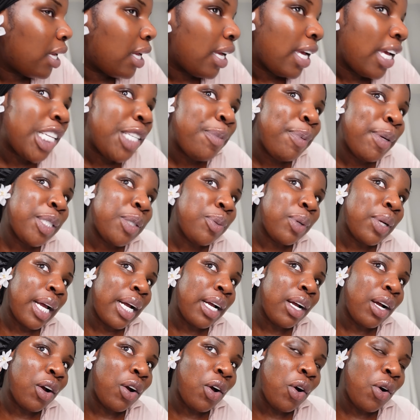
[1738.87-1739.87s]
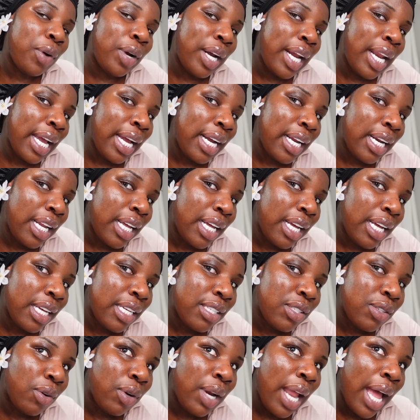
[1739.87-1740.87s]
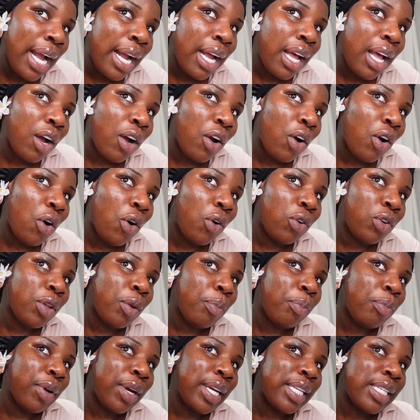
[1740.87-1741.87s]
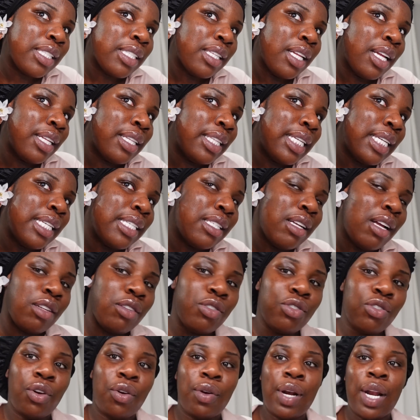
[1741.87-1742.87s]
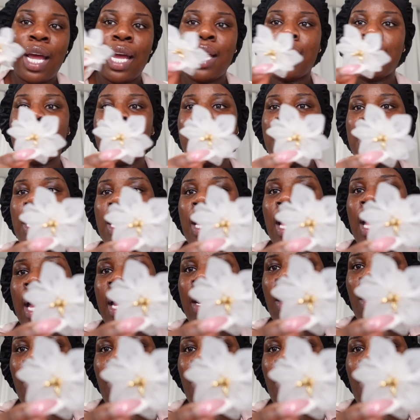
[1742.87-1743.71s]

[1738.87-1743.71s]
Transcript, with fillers: especially with like a gold necklace or like a gold bracelet these are so nice and